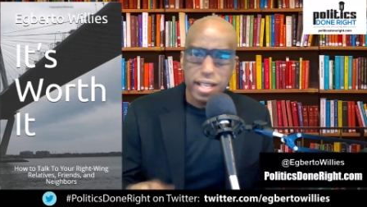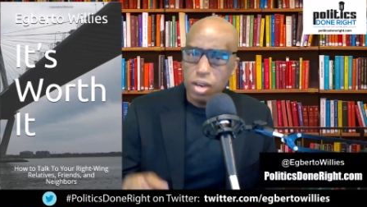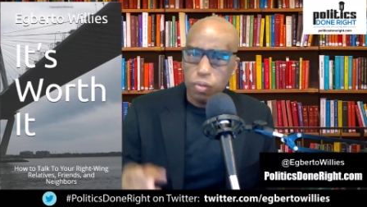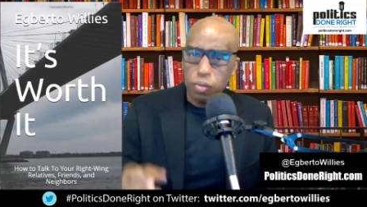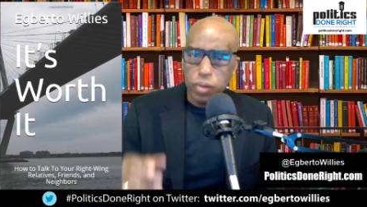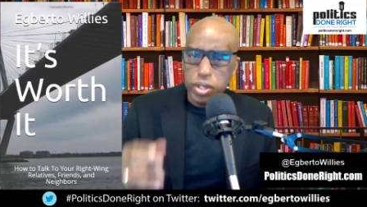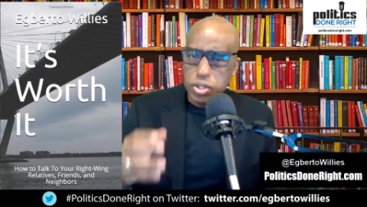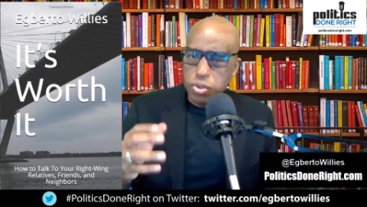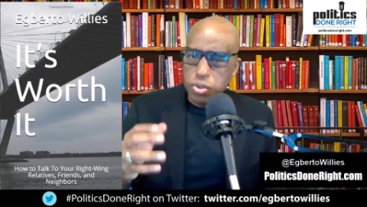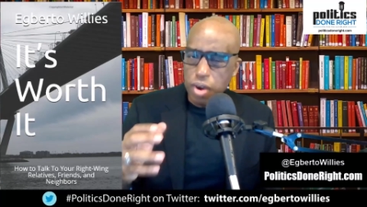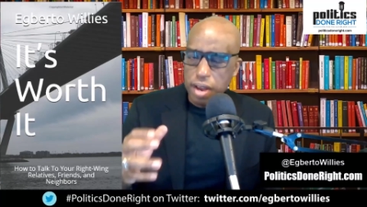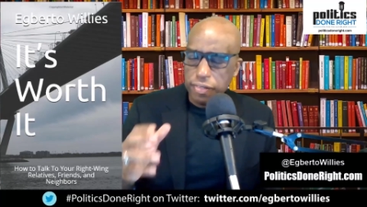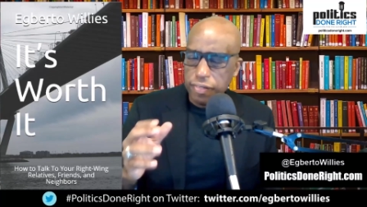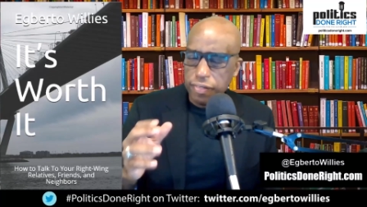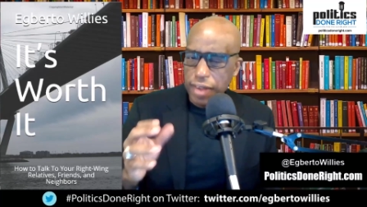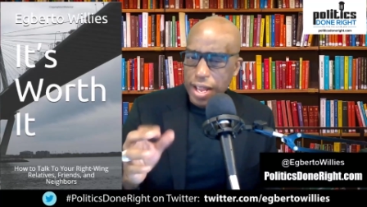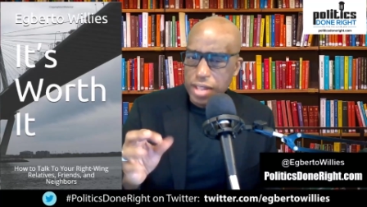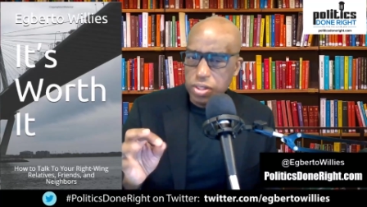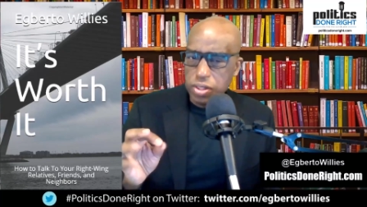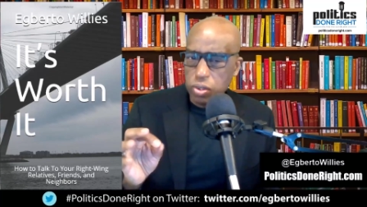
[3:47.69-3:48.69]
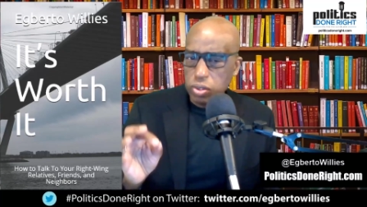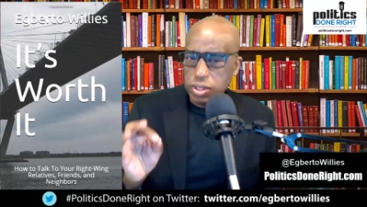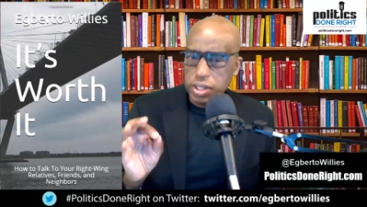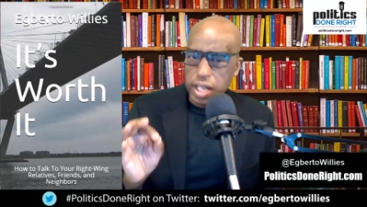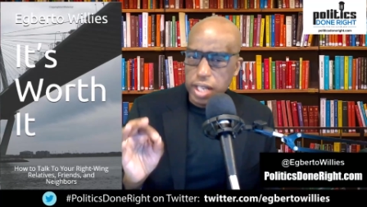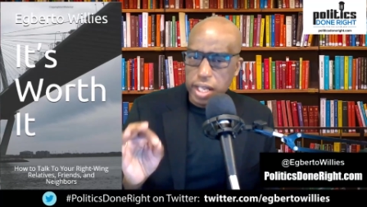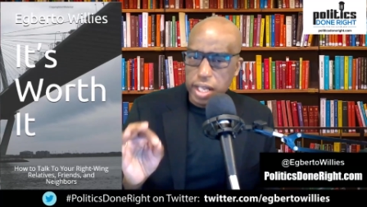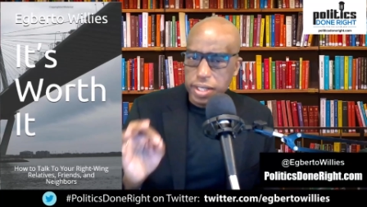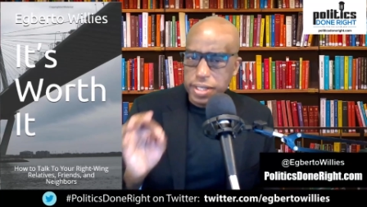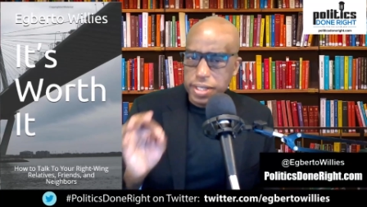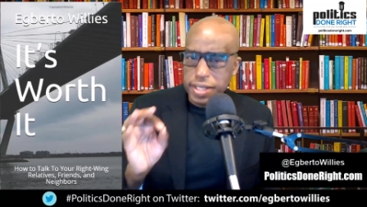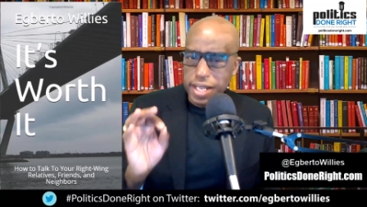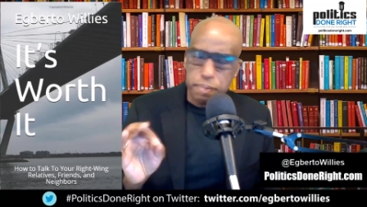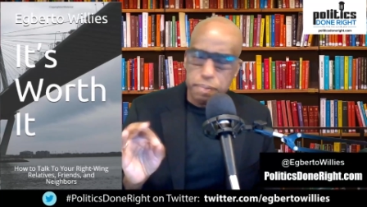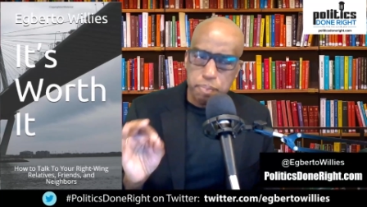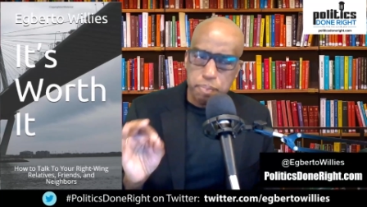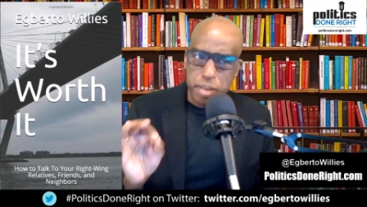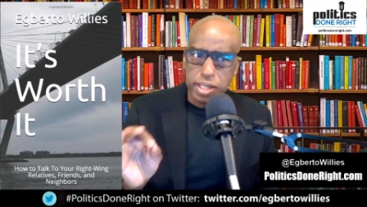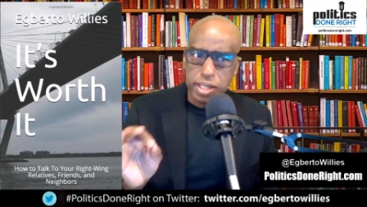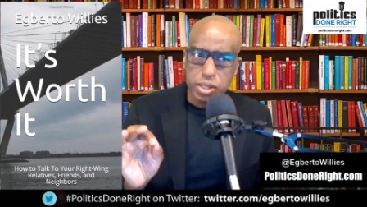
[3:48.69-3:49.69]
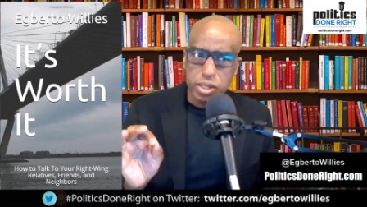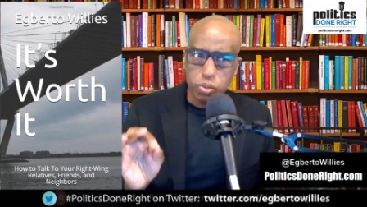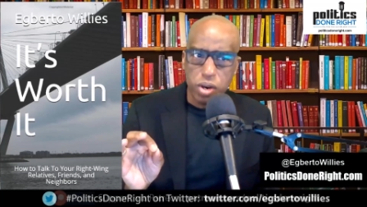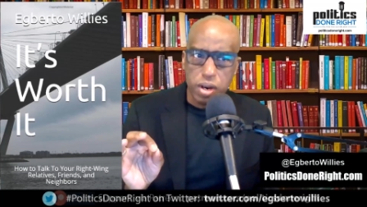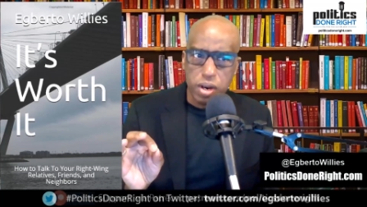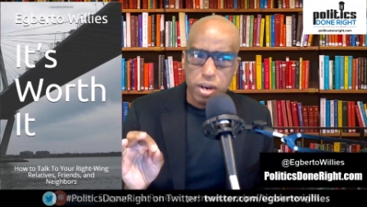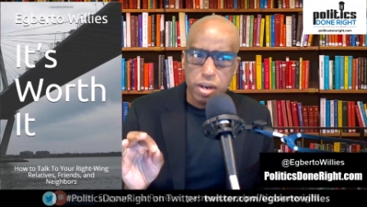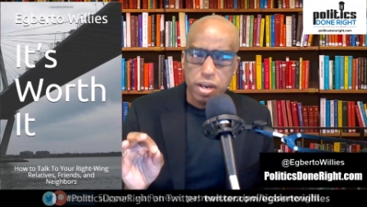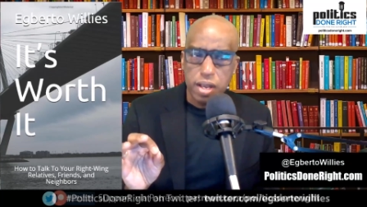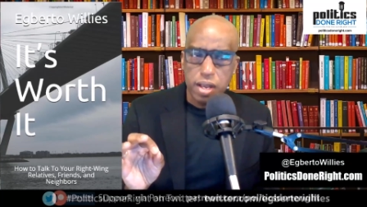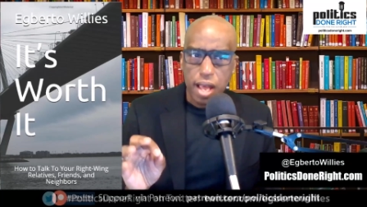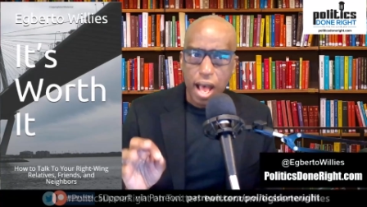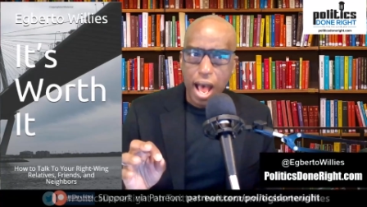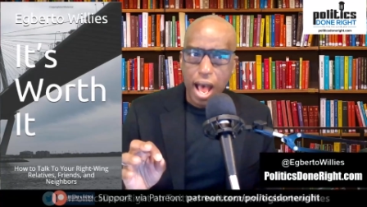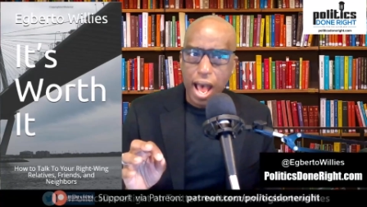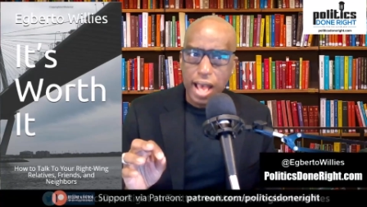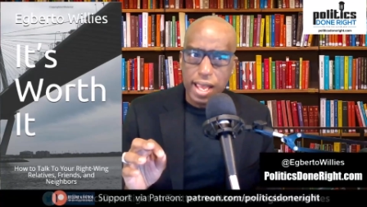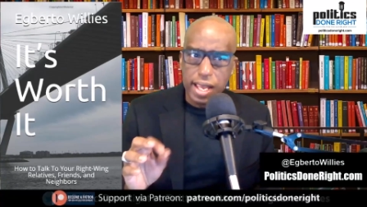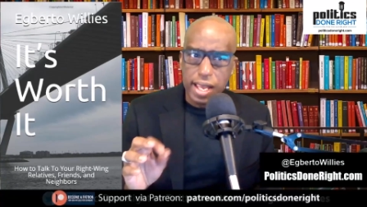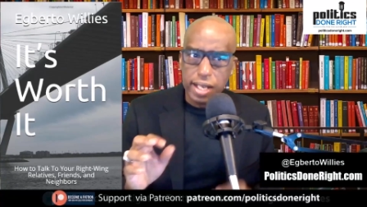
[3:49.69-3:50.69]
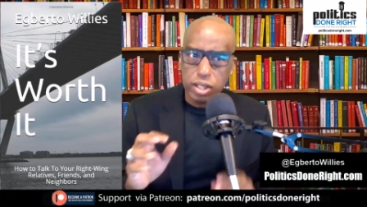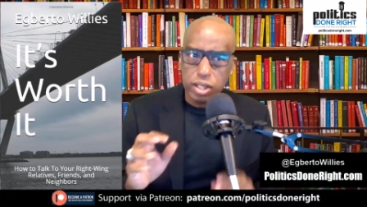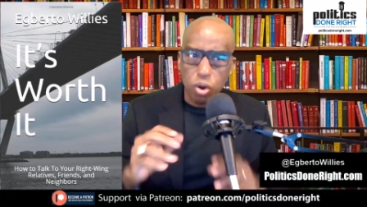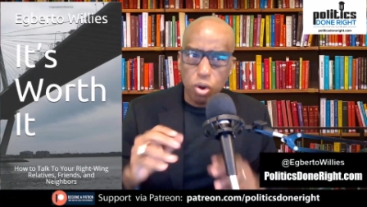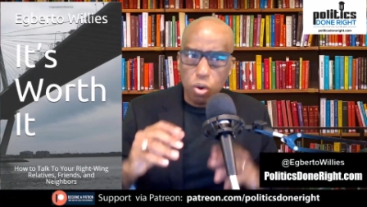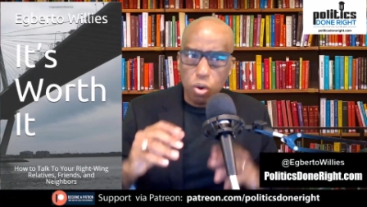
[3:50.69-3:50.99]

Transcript: We try to find those little nitpicks where it